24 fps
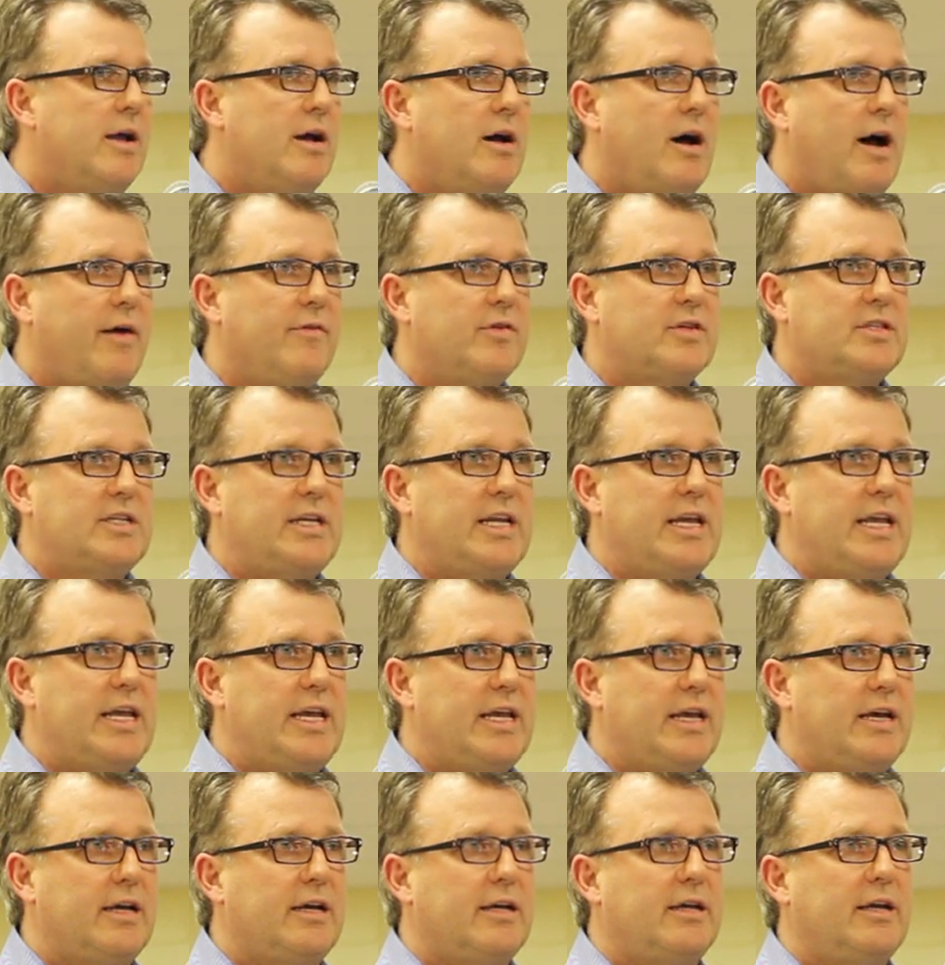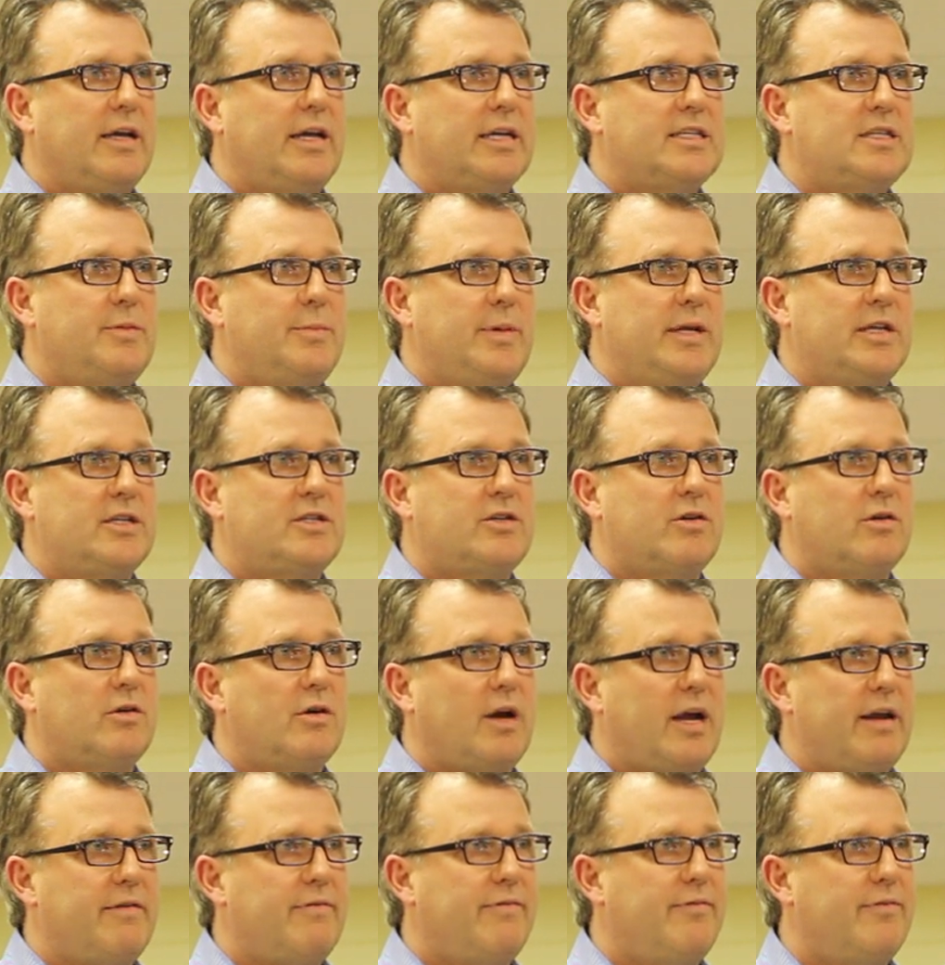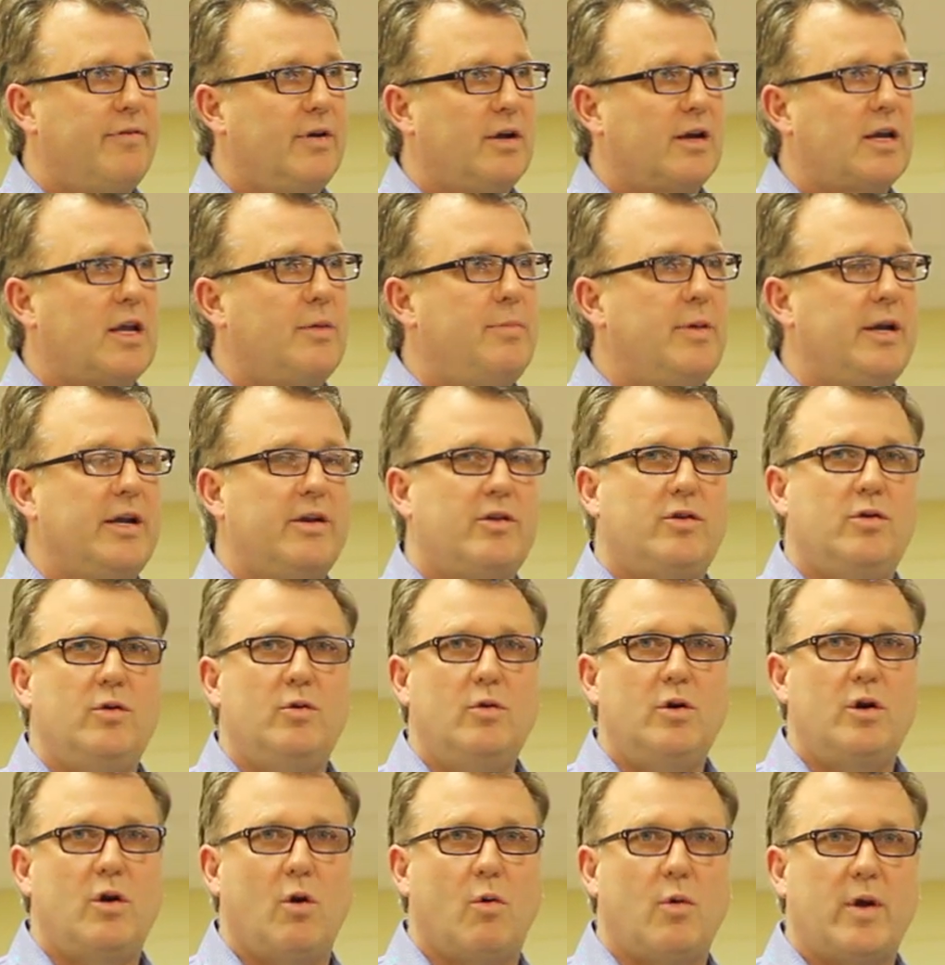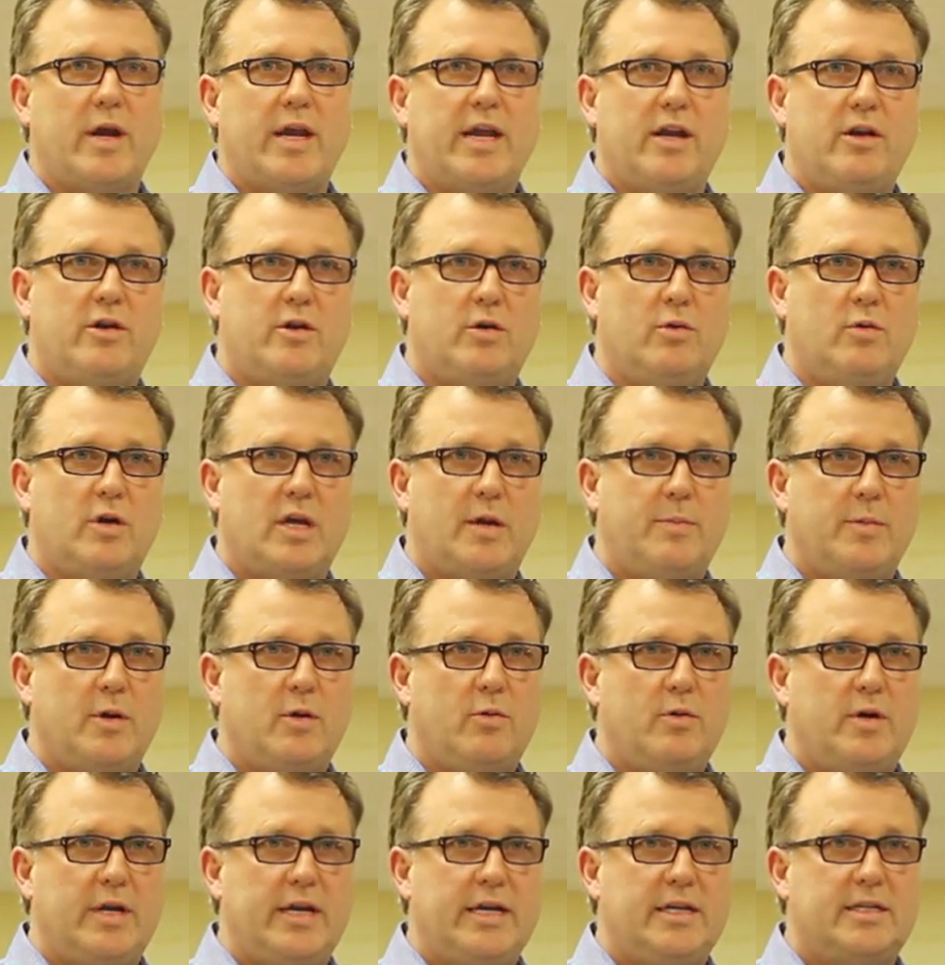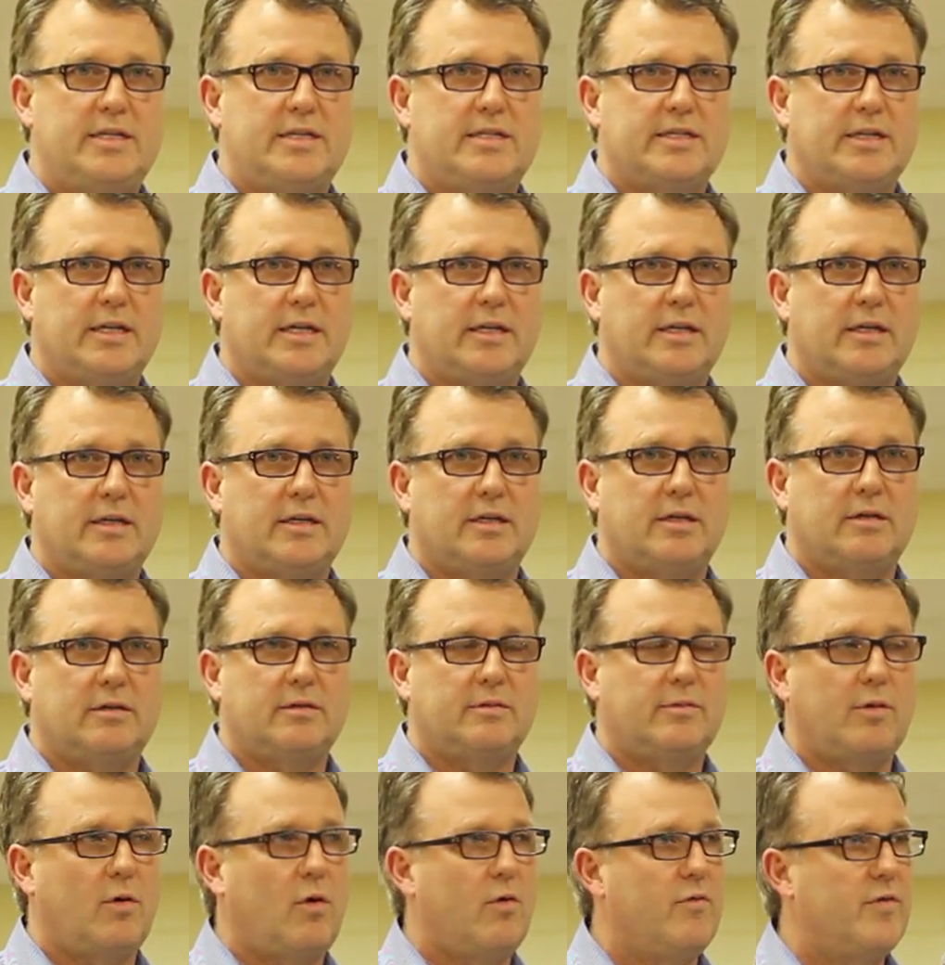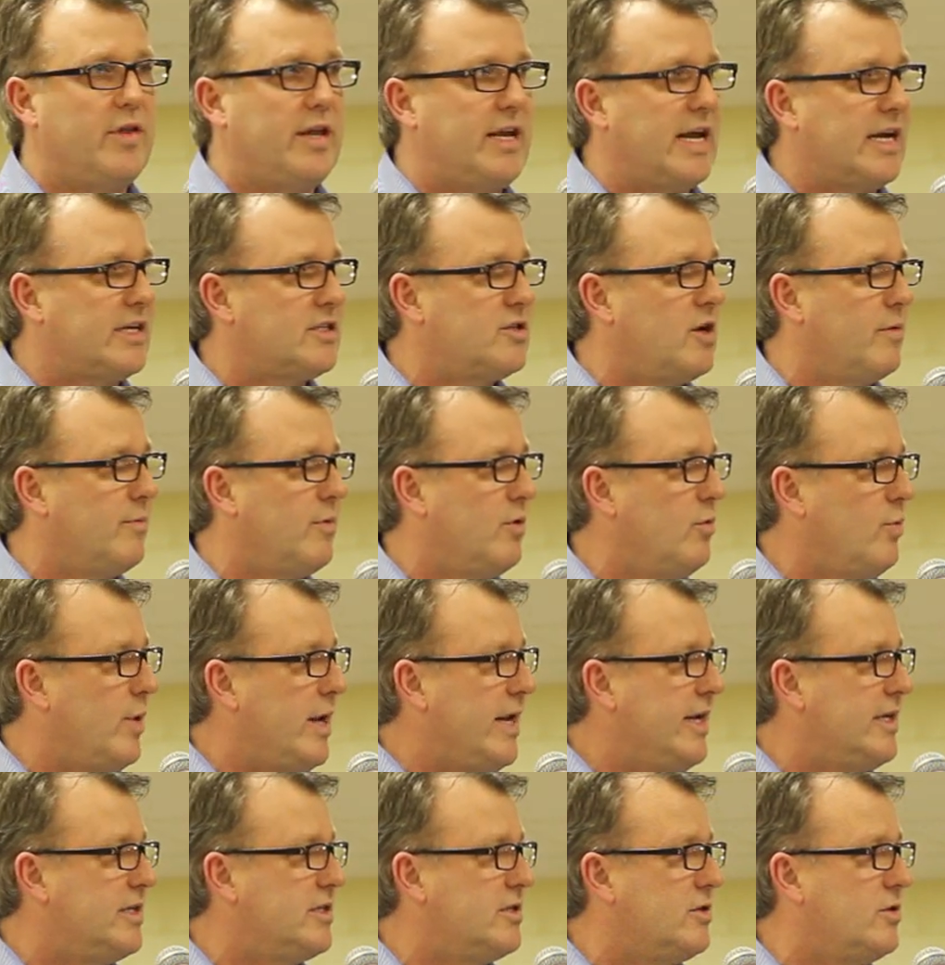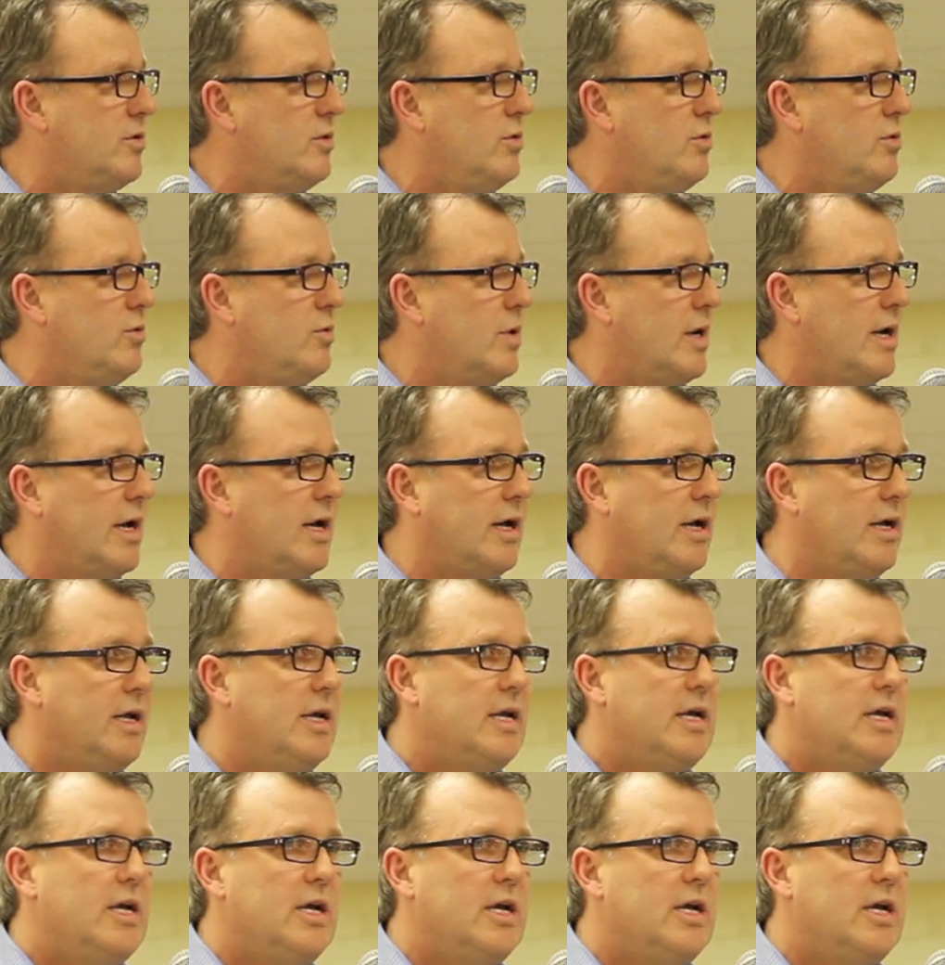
Obviously, uh, as a minister, I've uh, committed to going into communities uh, over the next number of weeks to uh,